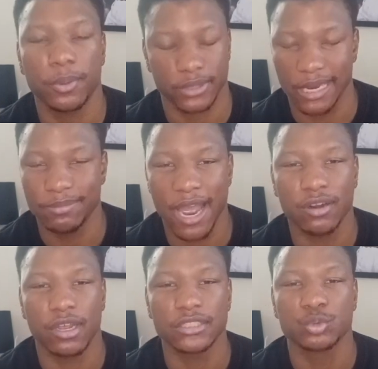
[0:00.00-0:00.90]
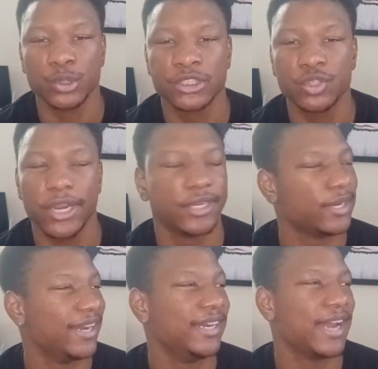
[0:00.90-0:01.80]
They now lost 3 straight.
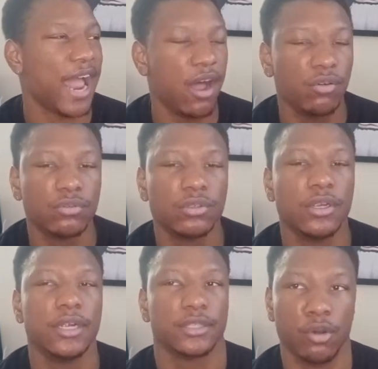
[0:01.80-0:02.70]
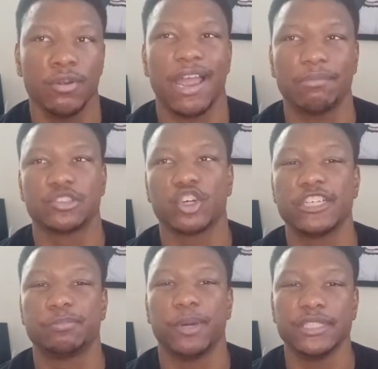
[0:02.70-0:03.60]
They now don't have a choice
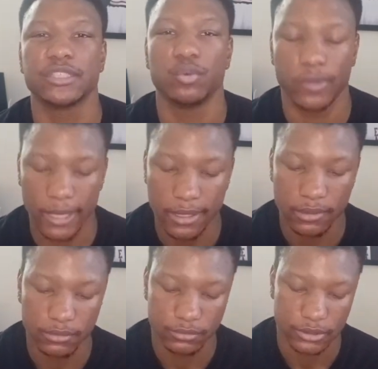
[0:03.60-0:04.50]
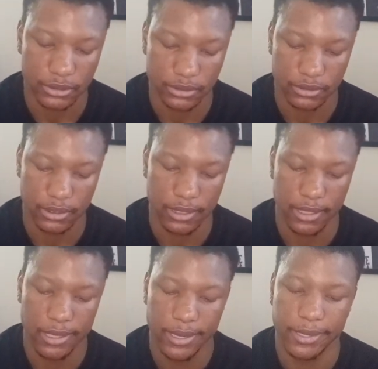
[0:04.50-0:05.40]
but to win
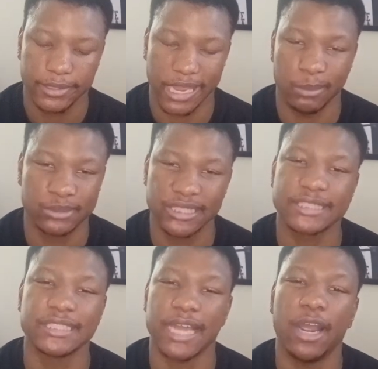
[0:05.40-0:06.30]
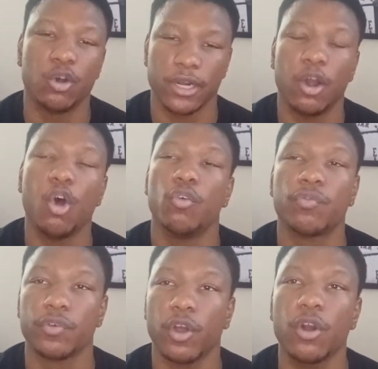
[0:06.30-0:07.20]
Game 6 tonight on their home
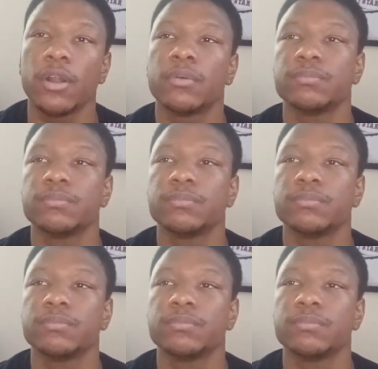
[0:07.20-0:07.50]
floor.